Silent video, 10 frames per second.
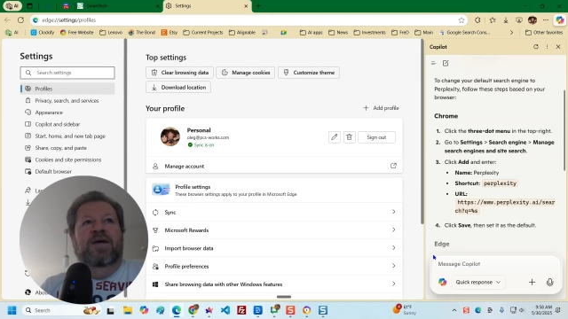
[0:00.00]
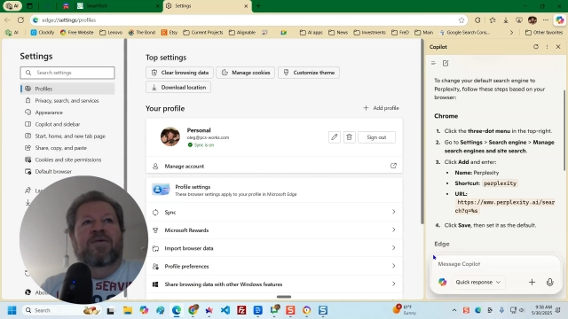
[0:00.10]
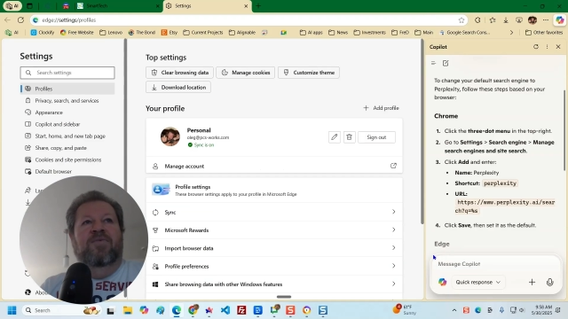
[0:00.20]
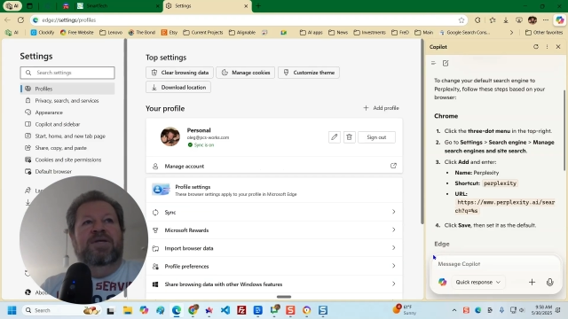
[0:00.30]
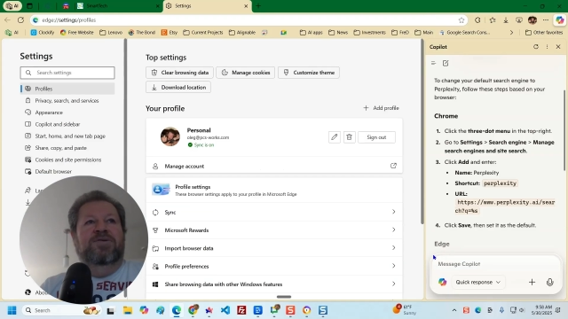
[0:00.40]

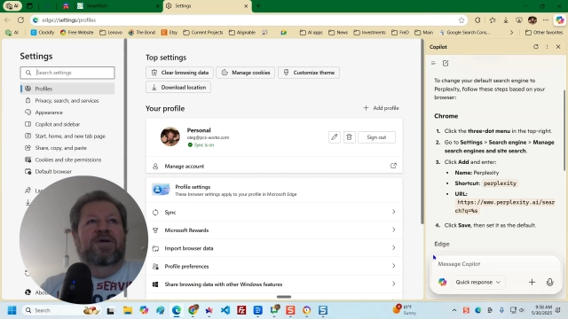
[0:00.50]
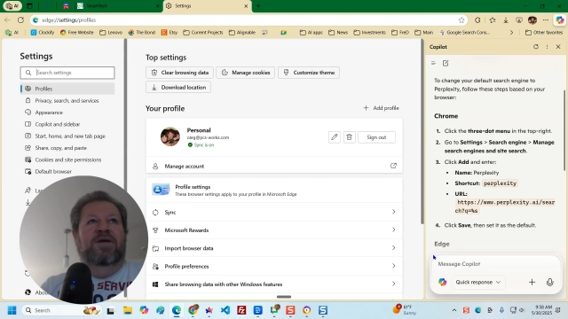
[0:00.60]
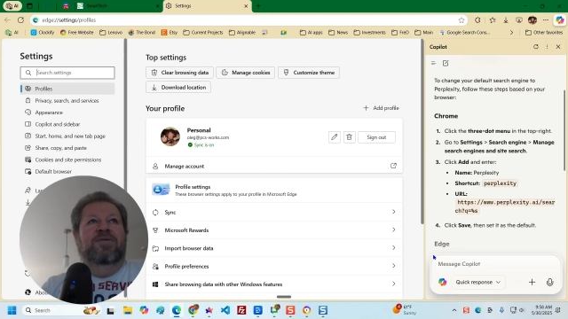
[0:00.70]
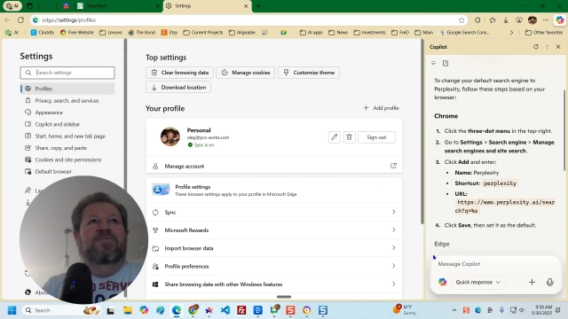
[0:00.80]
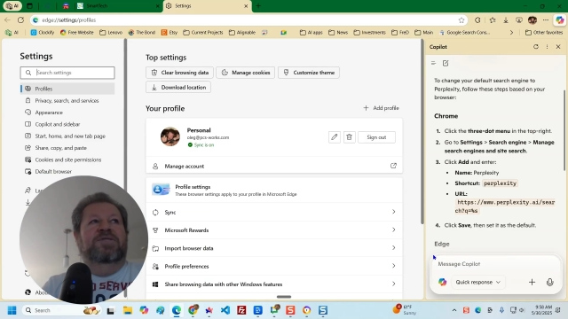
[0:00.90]
Once you get
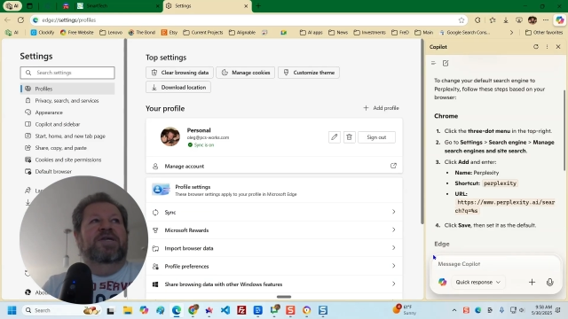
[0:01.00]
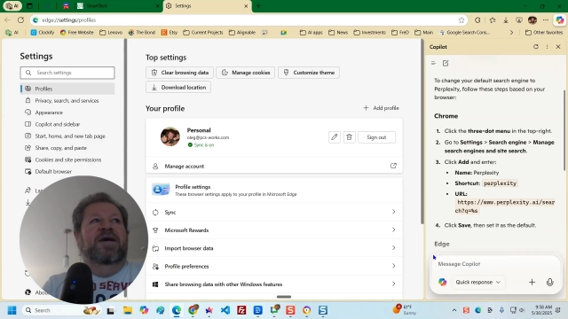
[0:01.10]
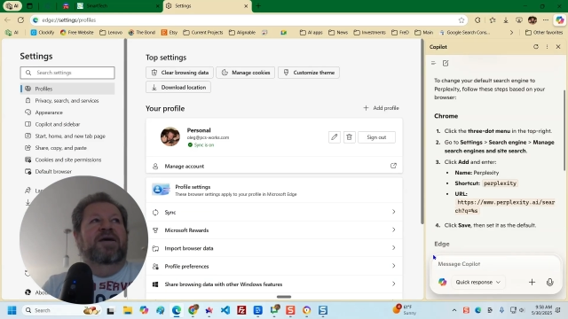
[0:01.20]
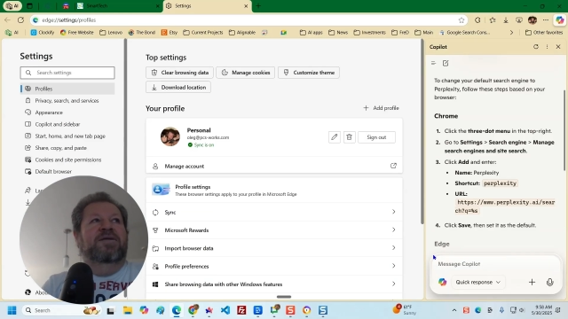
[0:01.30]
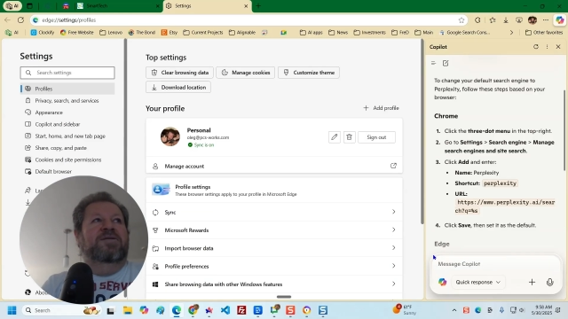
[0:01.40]
into
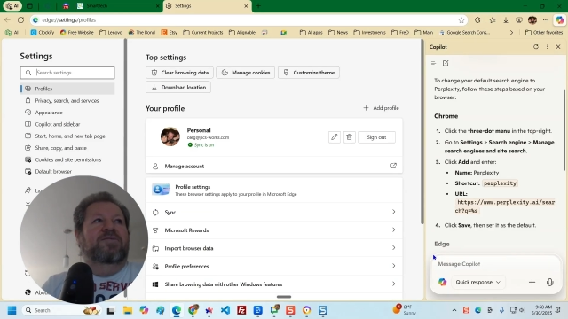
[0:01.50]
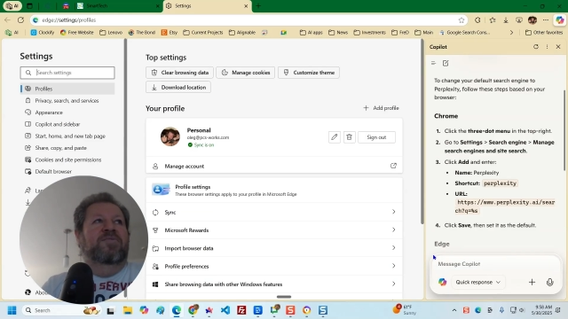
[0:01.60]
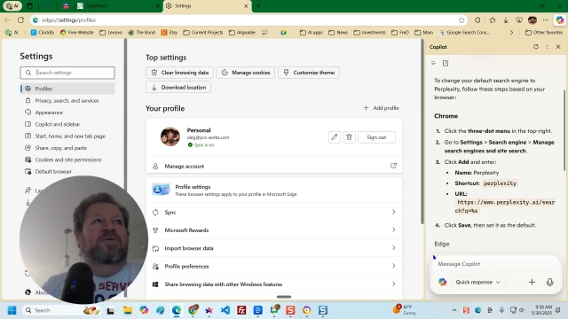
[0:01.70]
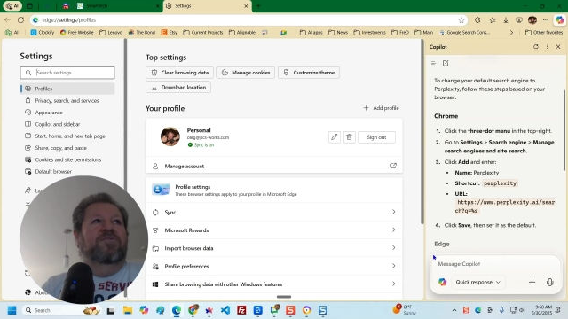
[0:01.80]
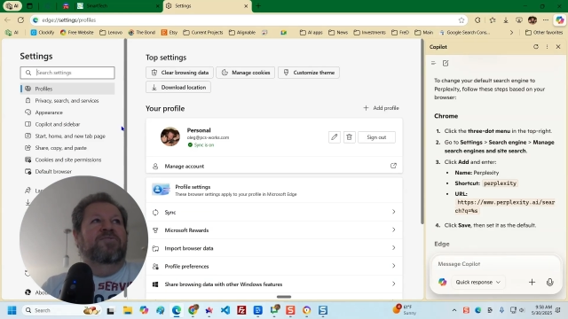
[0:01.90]
settings, you
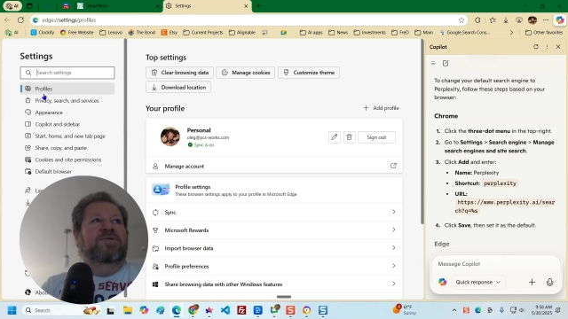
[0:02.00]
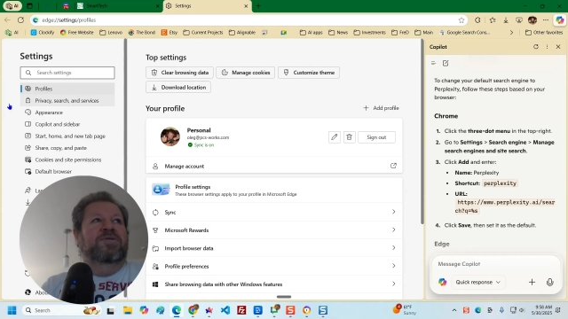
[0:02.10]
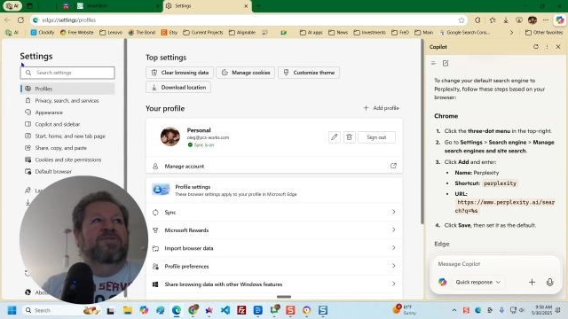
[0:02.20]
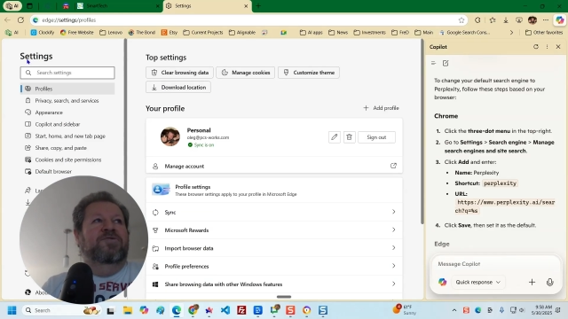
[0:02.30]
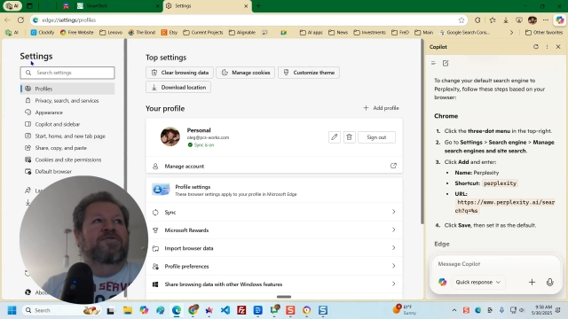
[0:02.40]
want to do a
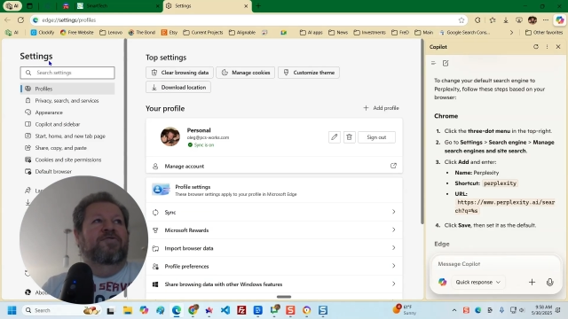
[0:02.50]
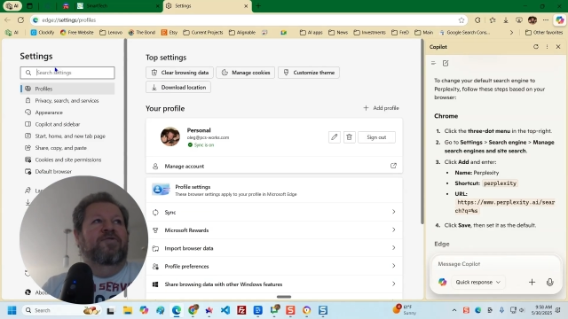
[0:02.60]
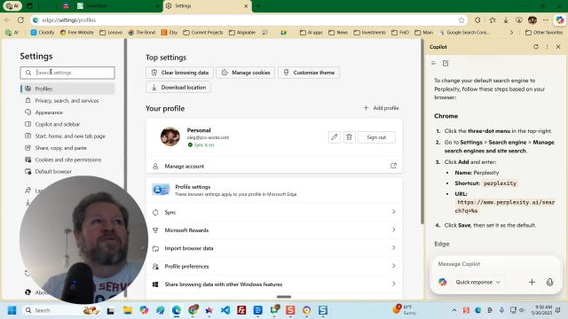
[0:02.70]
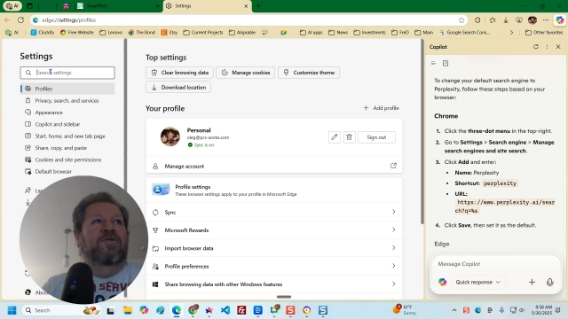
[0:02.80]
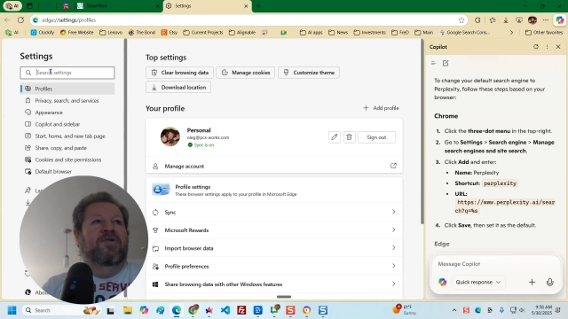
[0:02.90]
search
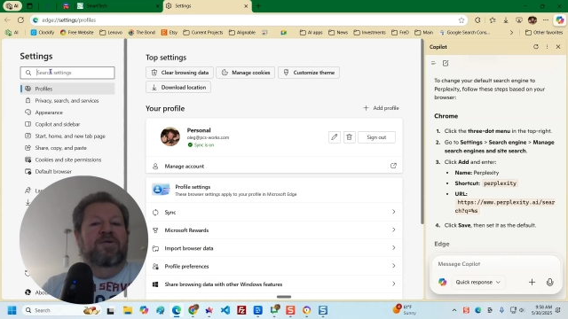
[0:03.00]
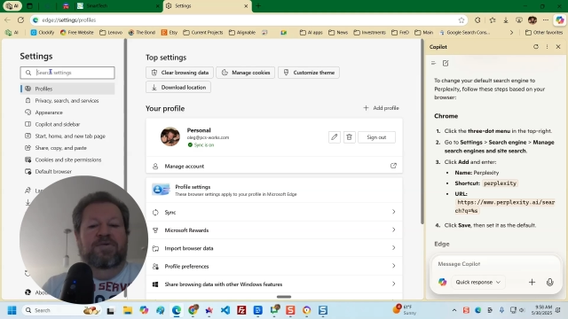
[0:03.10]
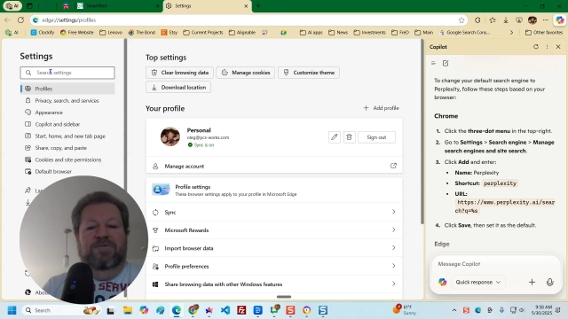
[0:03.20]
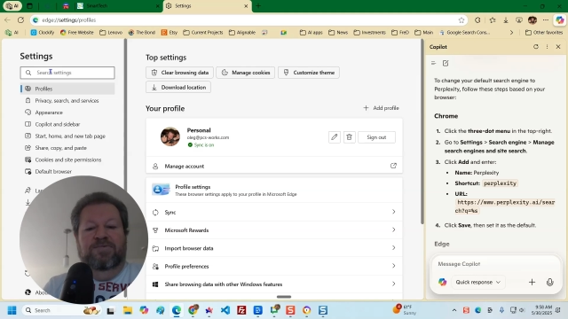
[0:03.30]
for,